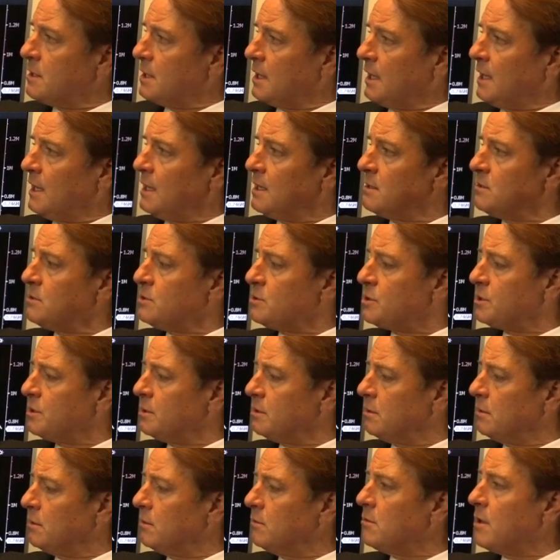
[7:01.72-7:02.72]

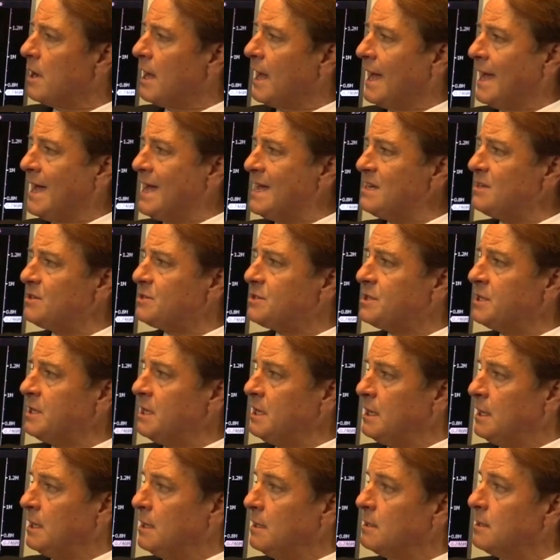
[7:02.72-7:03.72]
into
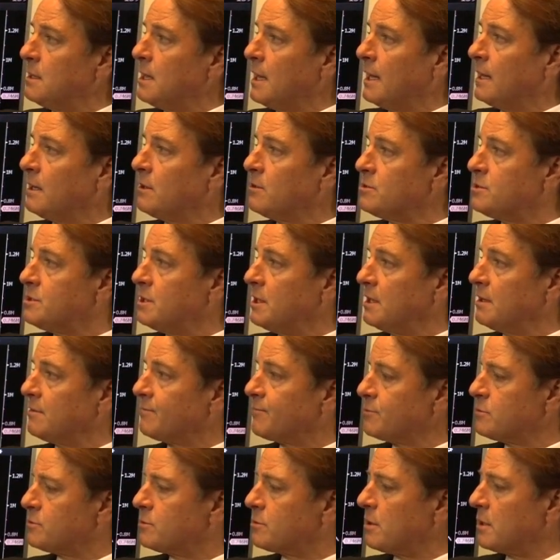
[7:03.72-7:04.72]
18 energy
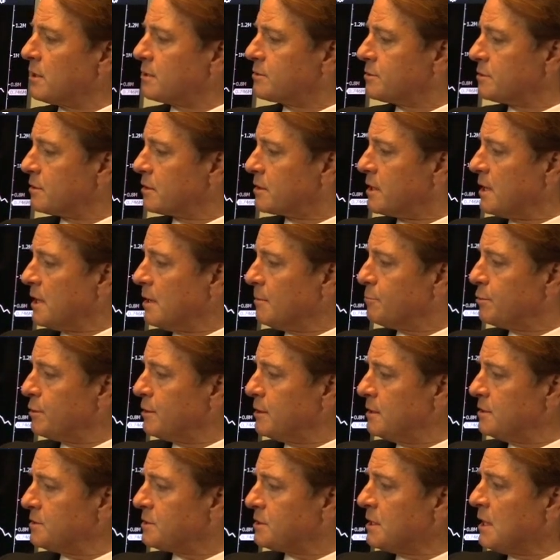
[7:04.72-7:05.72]
infrastructure
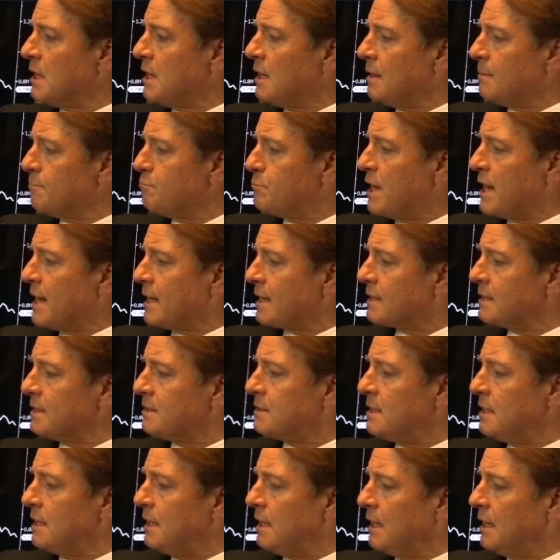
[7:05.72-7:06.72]
companies back at
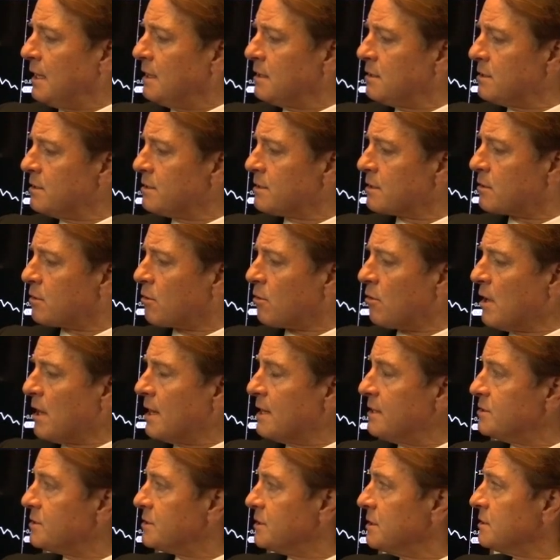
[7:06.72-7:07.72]
the end of the
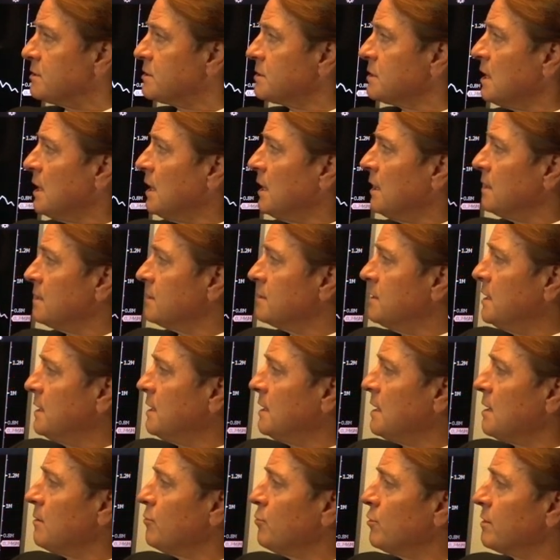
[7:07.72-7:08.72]
crisis, then
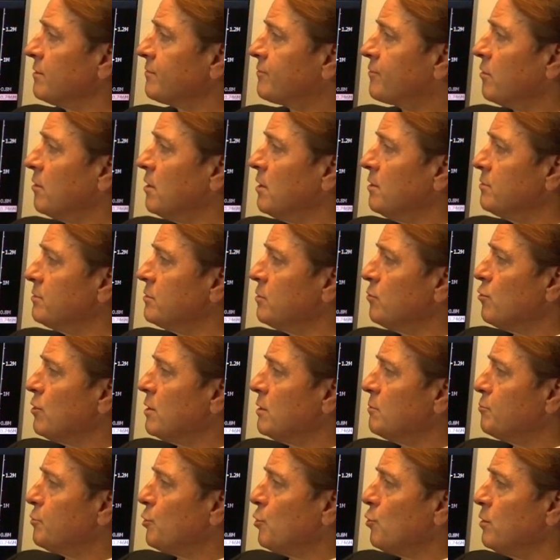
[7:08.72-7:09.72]
I would have grown to
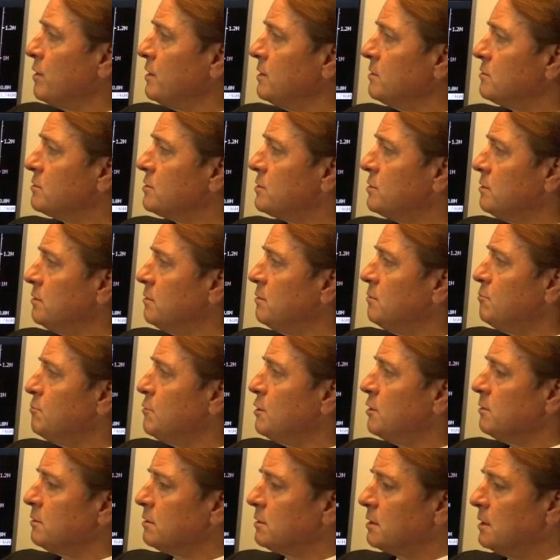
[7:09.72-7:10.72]
1.2
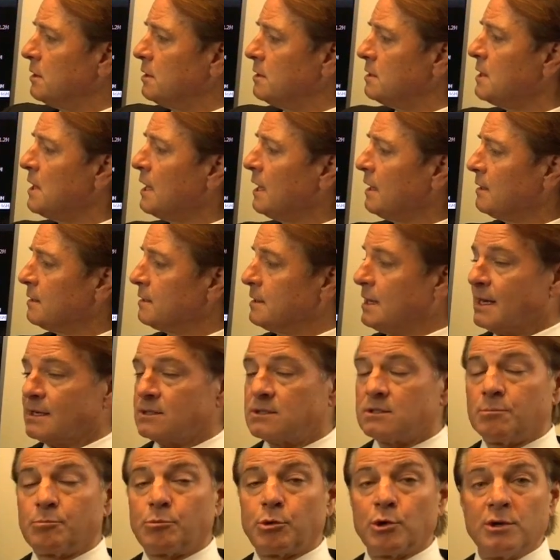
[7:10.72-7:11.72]
million.
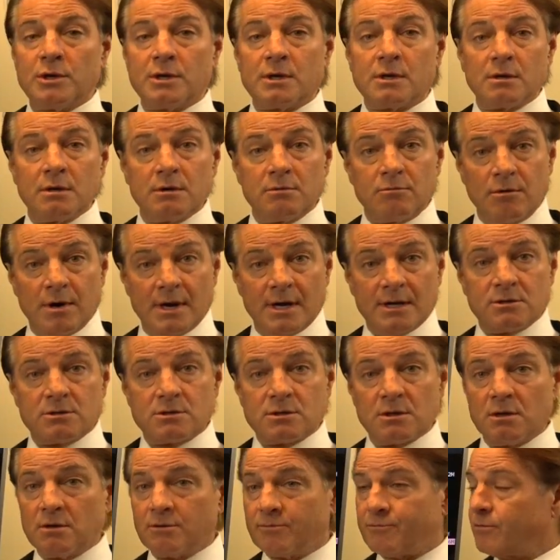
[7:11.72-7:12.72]
That's a pretty good
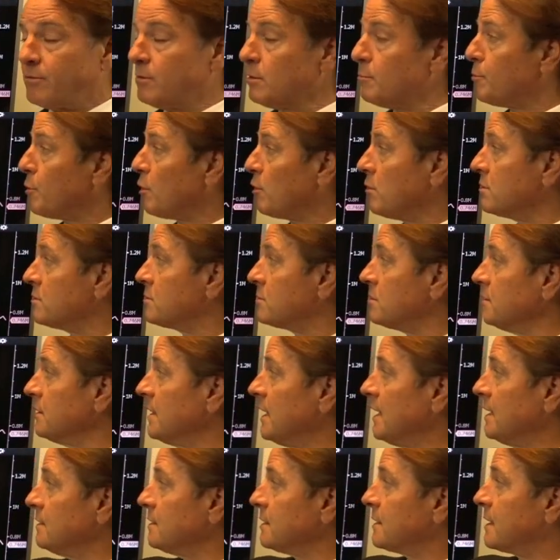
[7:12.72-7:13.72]
ratio for a partial
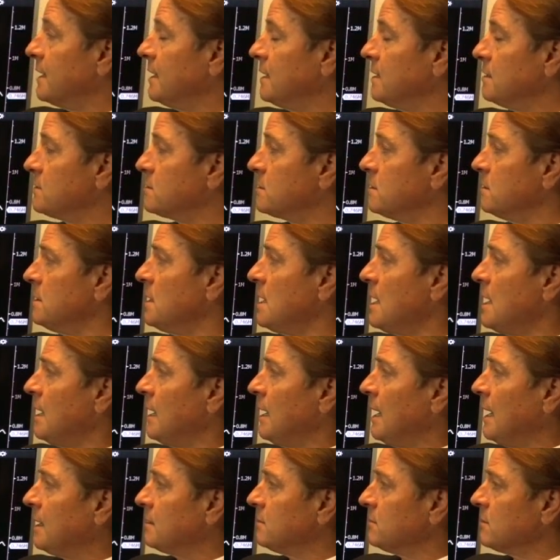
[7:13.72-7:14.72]
allocation.
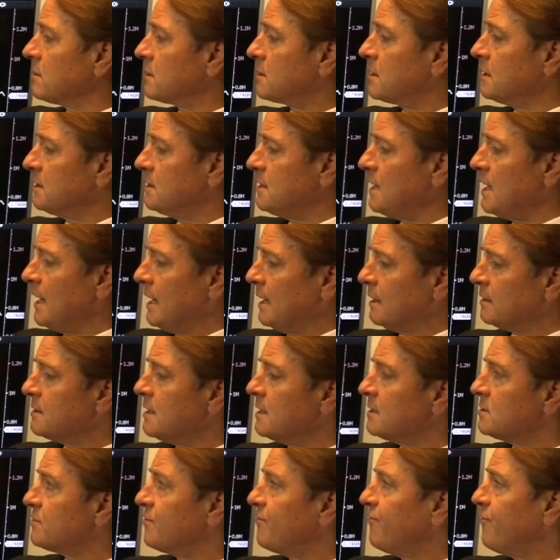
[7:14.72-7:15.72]
And look at that,
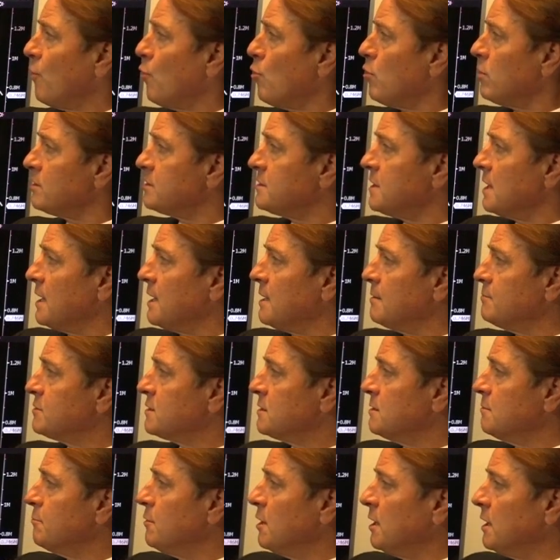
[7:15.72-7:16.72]
that's 4 times
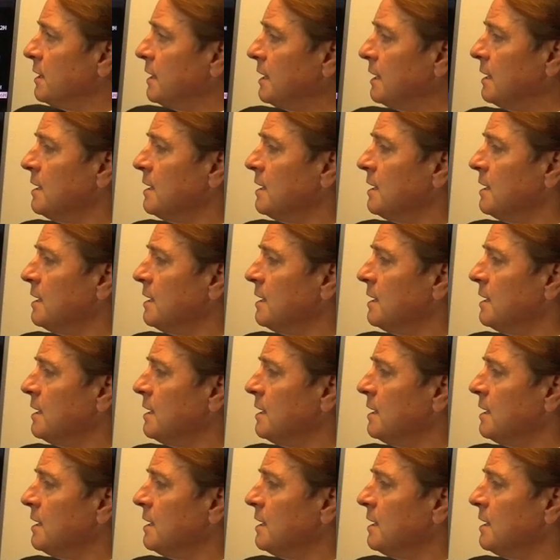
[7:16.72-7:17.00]
the money.